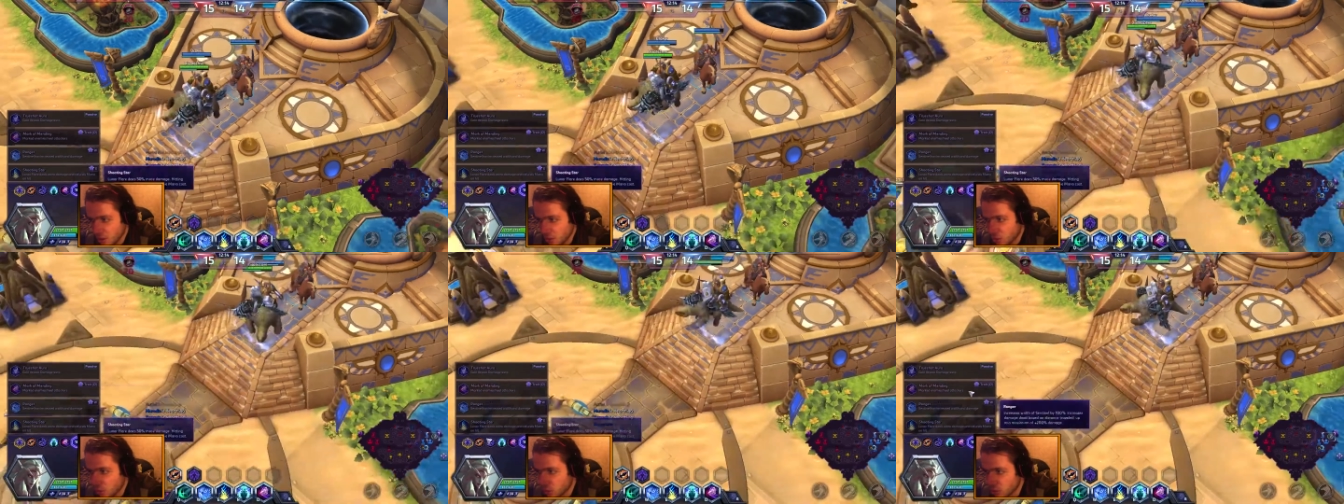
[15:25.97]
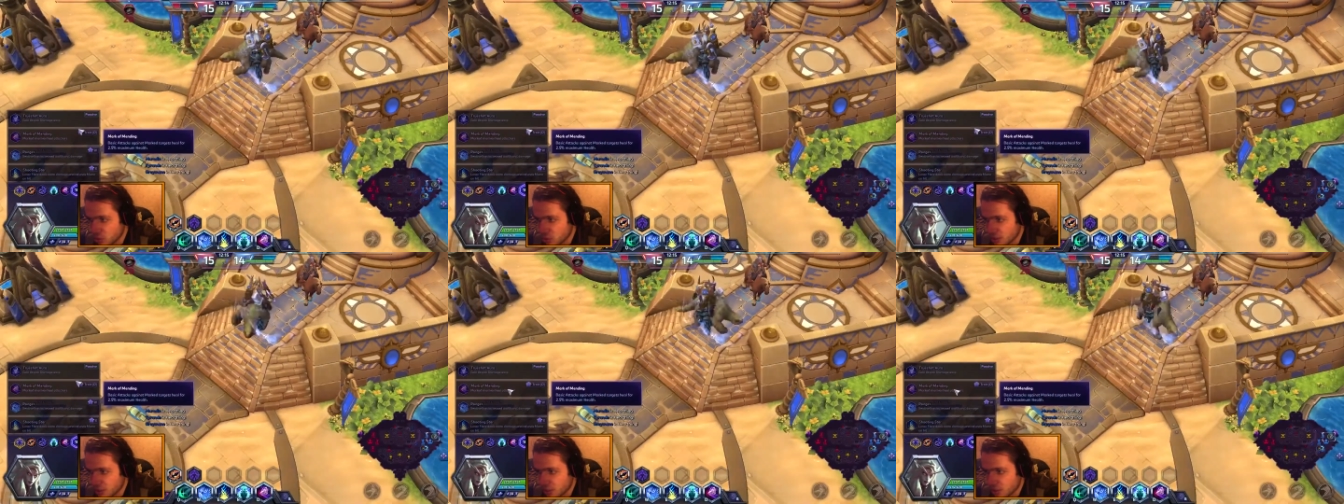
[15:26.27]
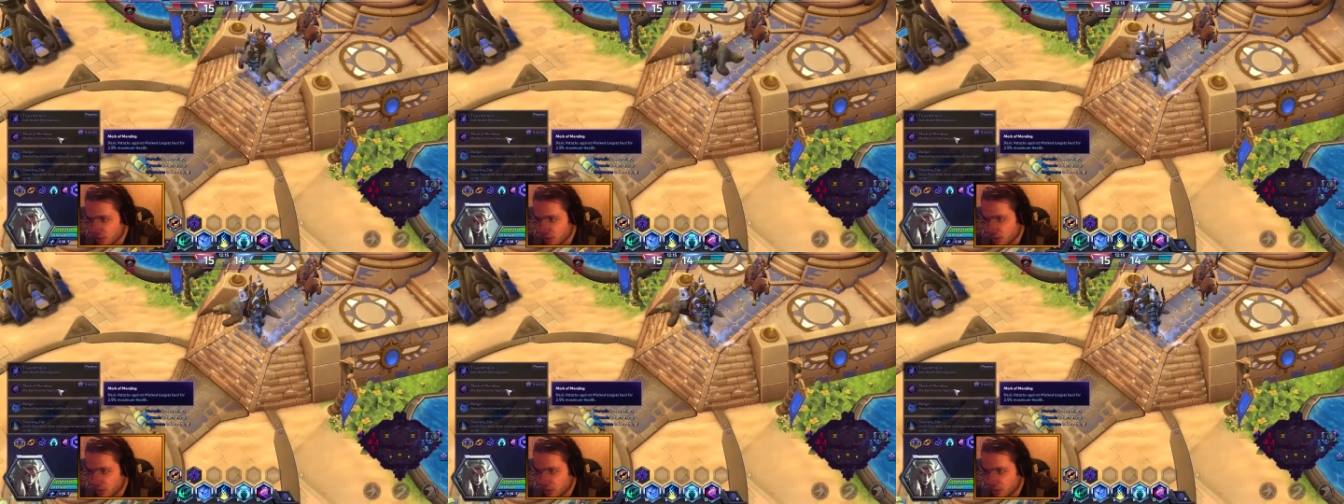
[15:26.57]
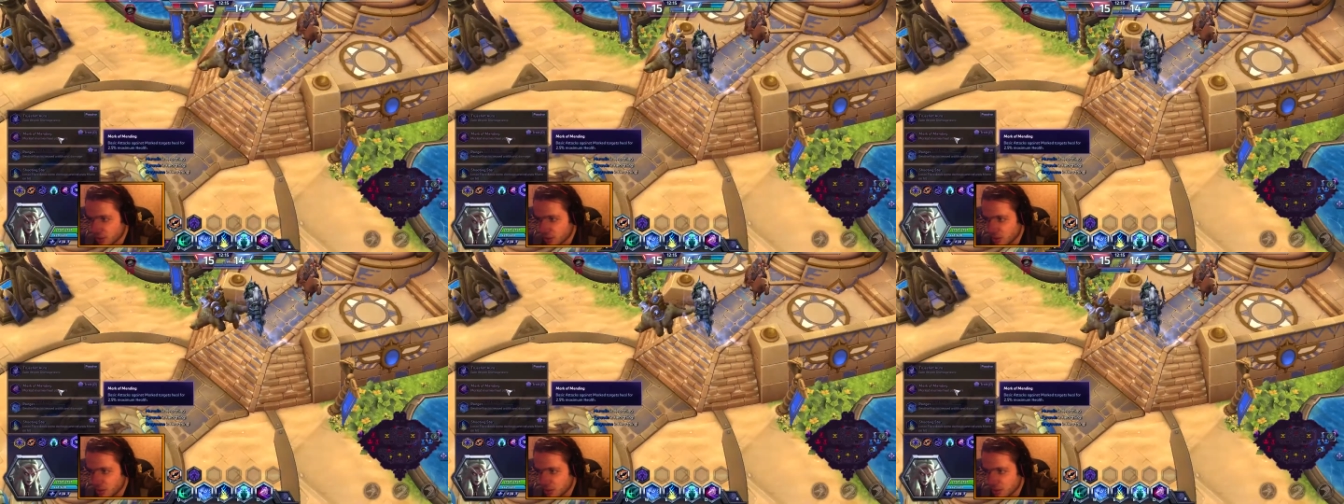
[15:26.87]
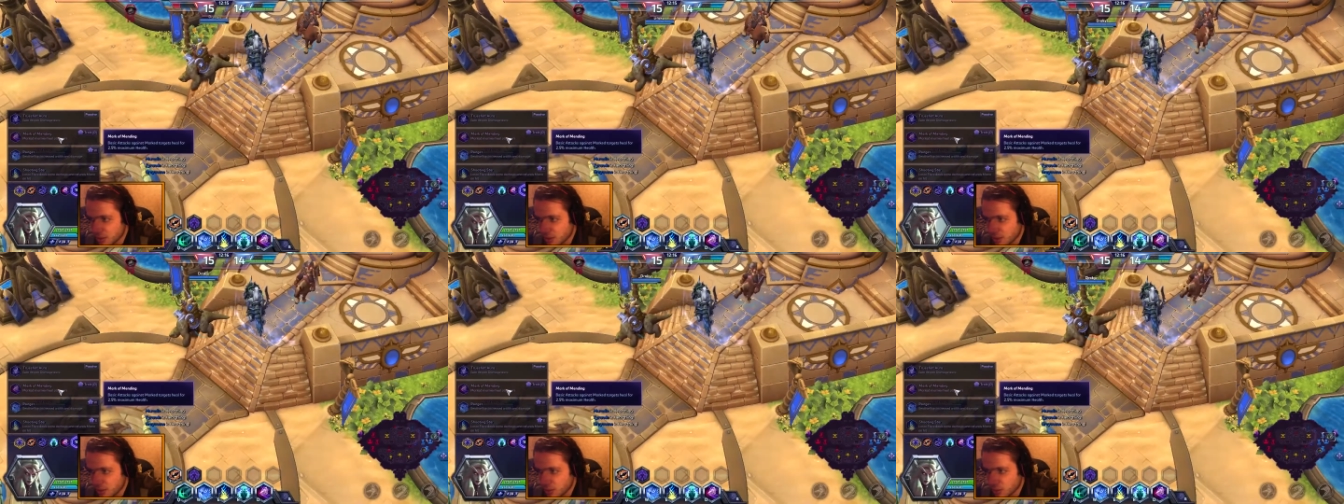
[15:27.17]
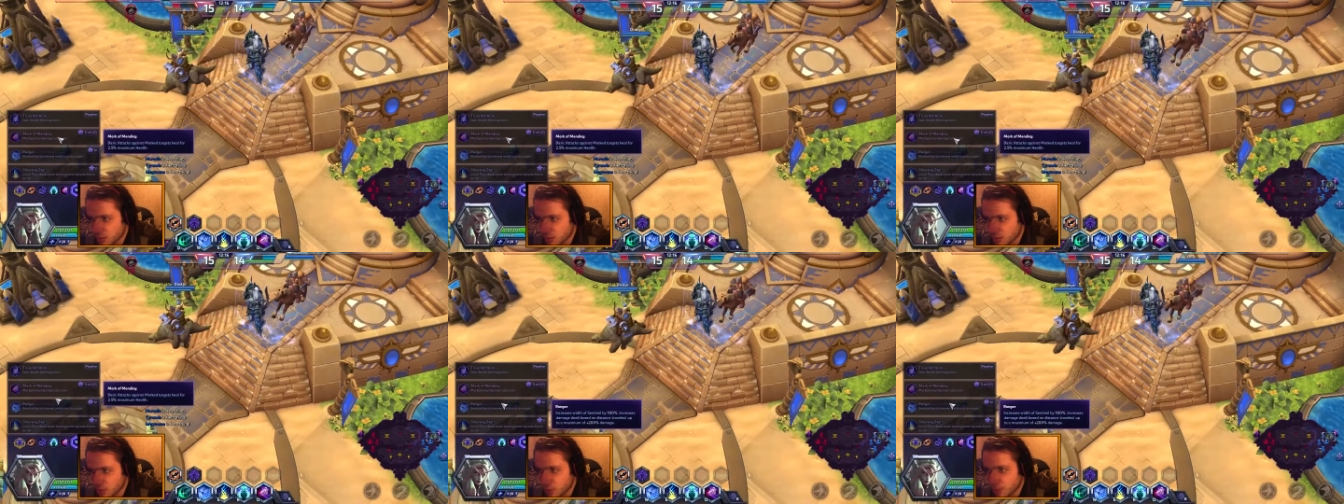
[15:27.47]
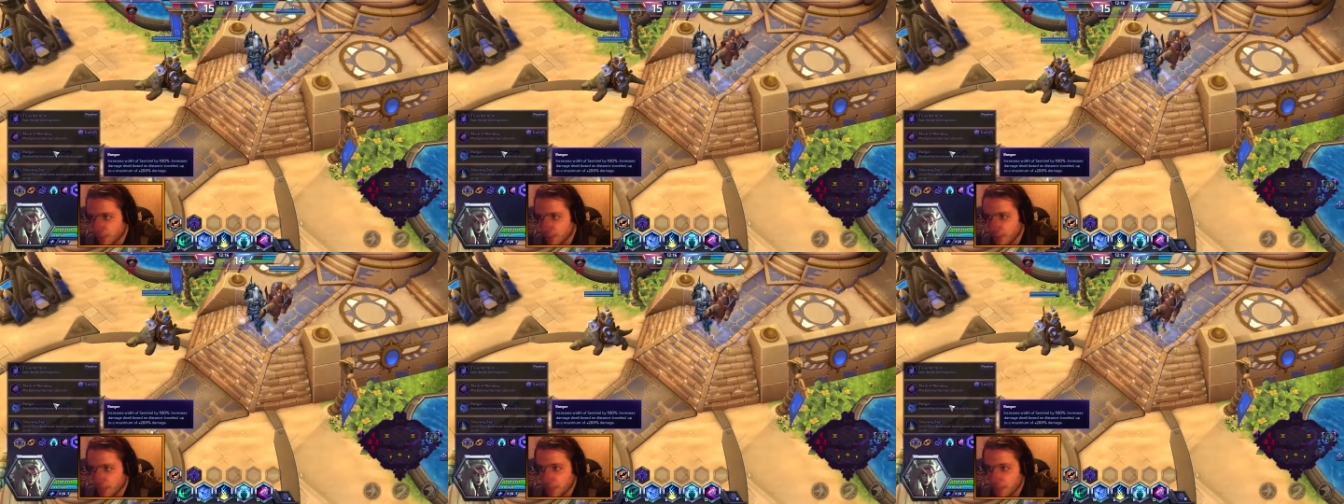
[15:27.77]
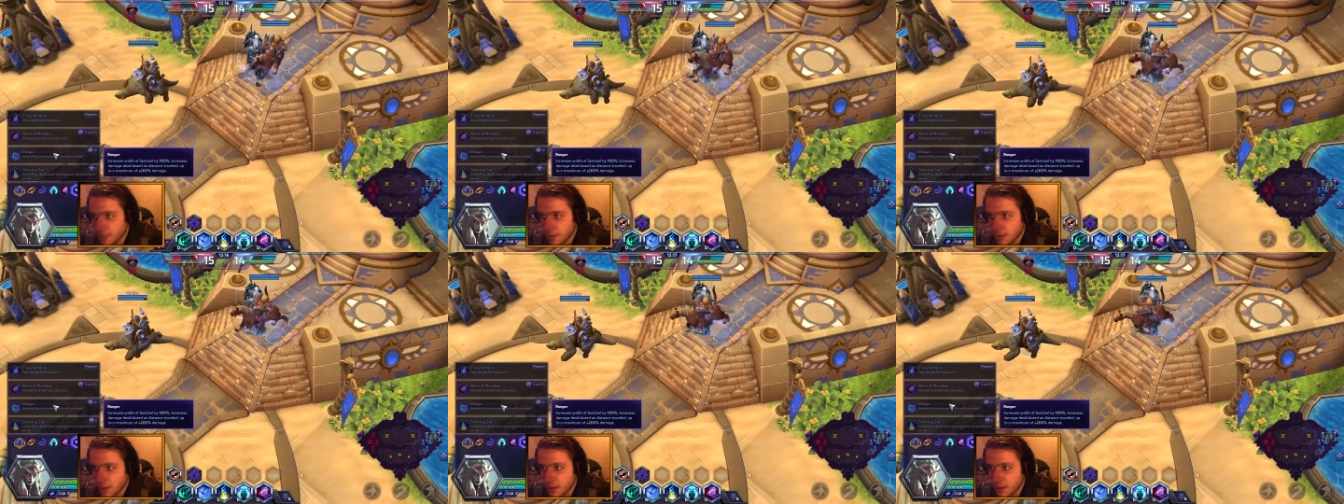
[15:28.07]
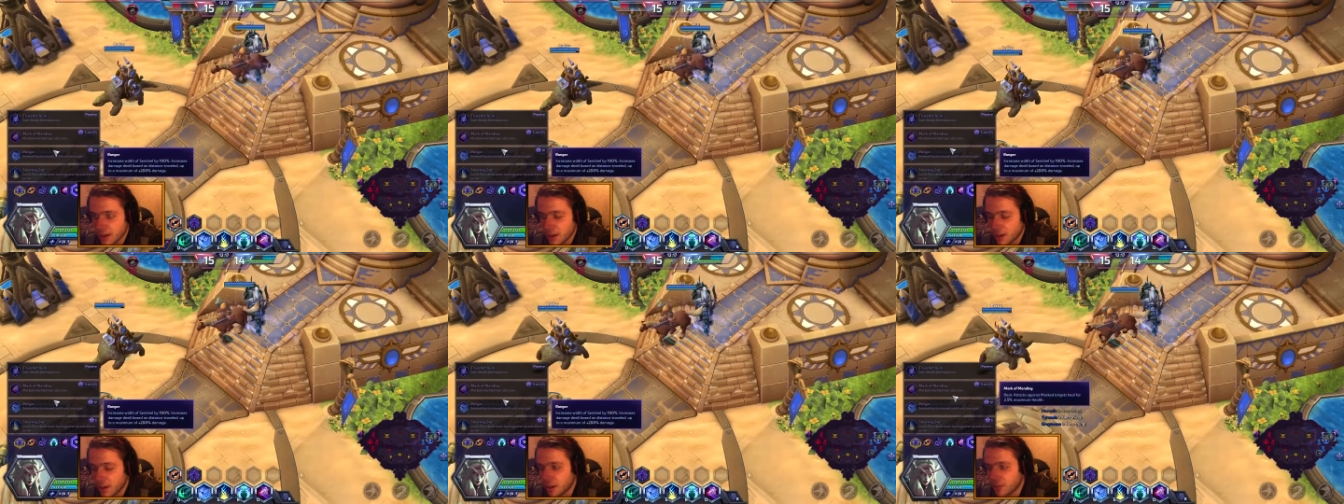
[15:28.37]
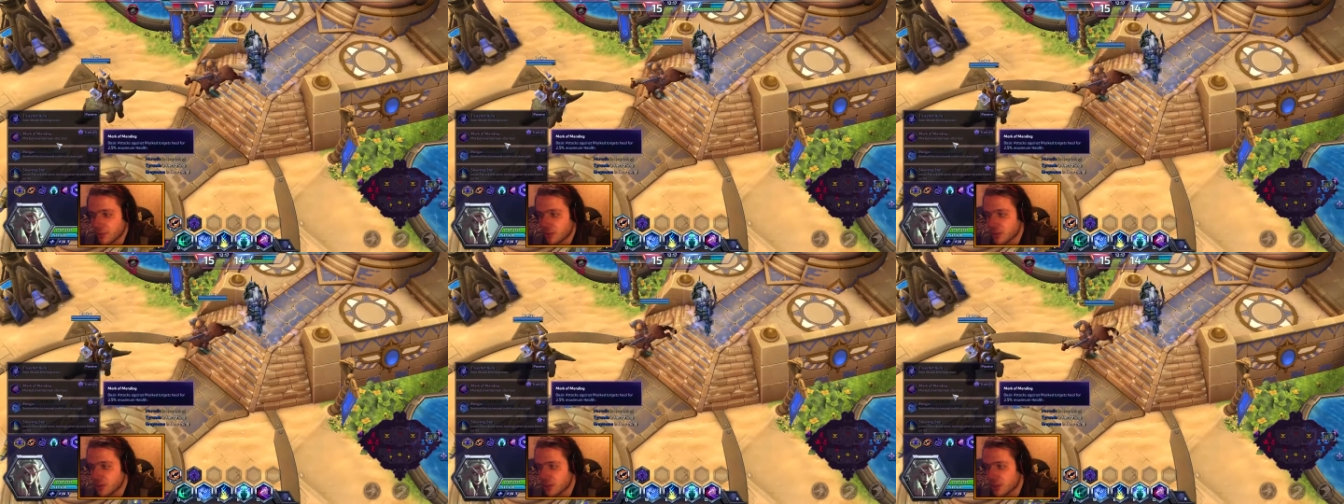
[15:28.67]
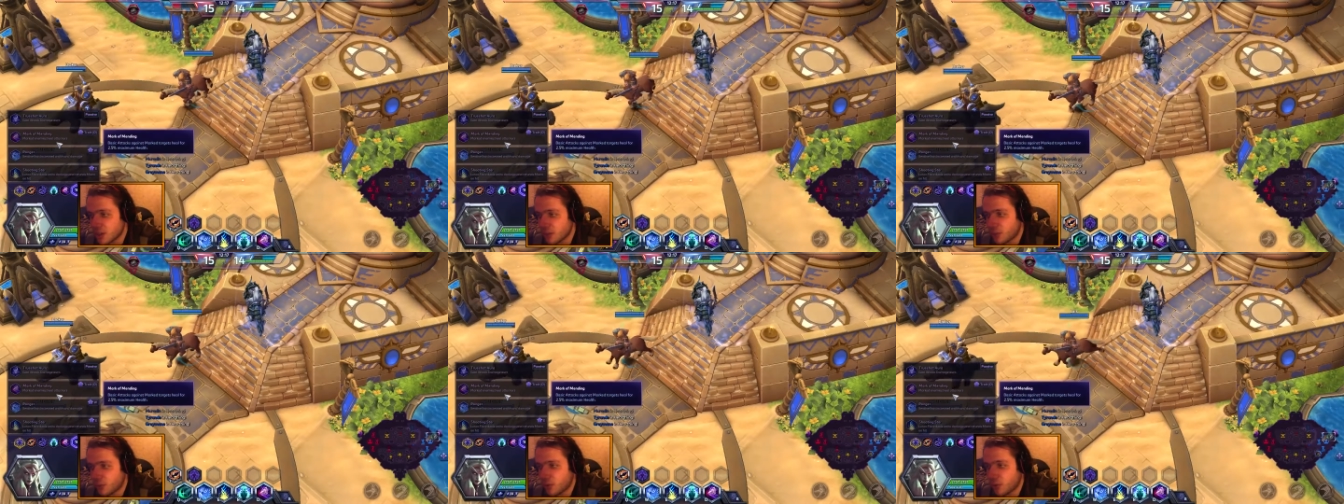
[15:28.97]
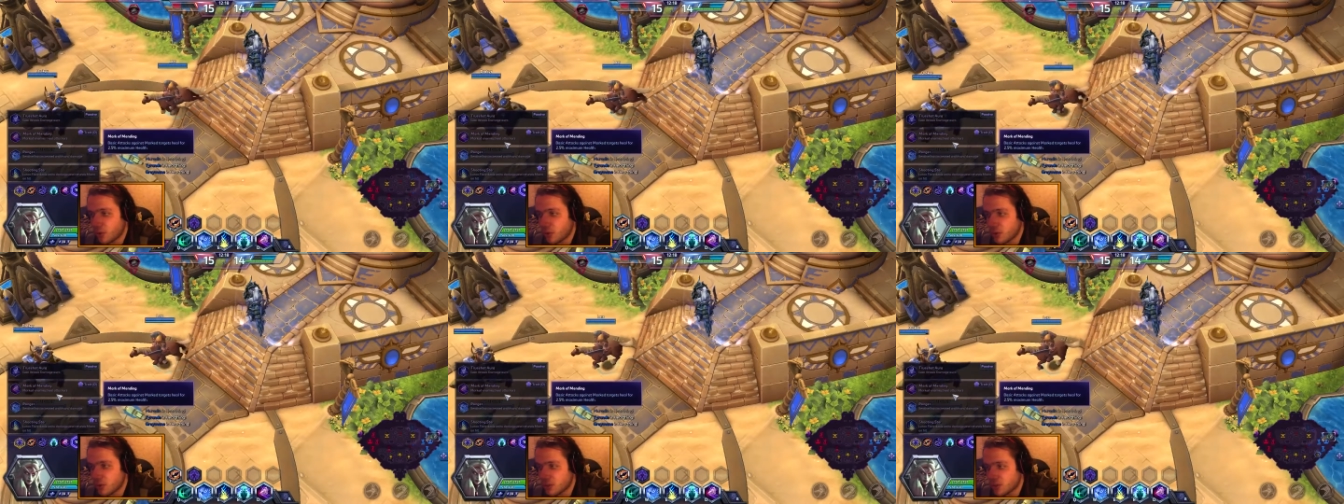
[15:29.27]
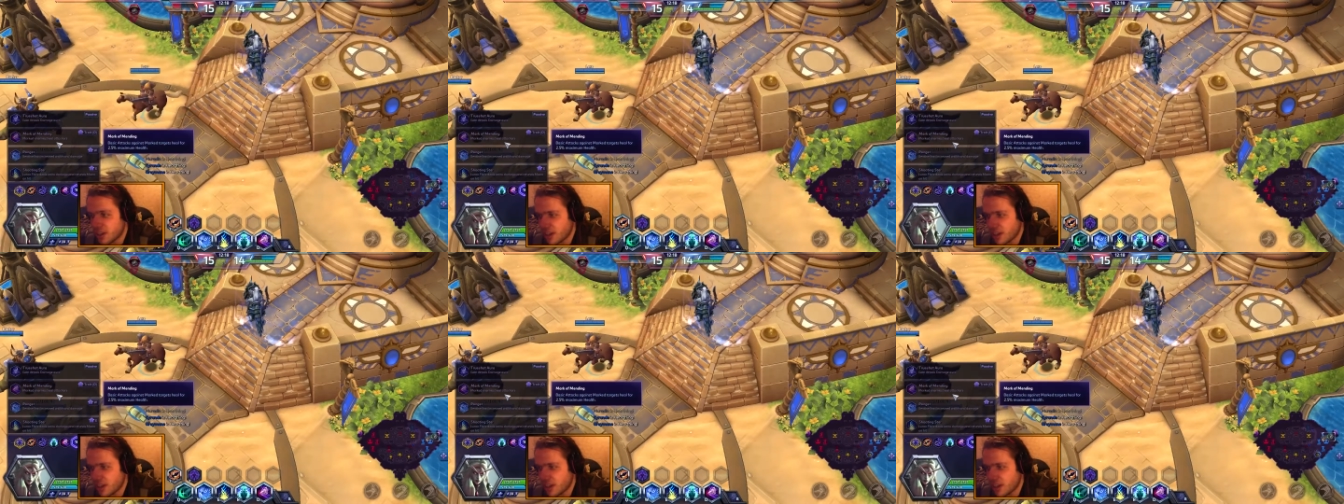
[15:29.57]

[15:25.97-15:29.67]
losing when it comes down to levels and forts.